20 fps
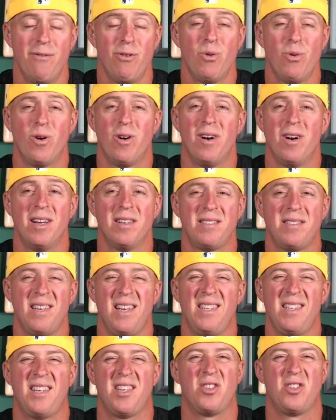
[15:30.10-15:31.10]
Everywhere else,
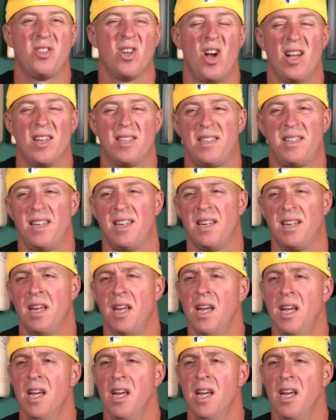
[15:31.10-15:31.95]
it's exhausting.